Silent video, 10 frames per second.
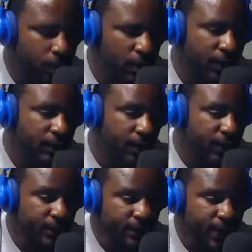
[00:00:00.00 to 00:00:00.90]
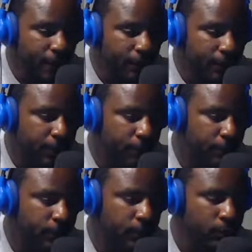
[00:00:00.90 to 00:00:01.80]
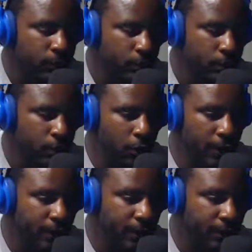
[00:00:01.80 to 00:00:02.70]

things like this happen. They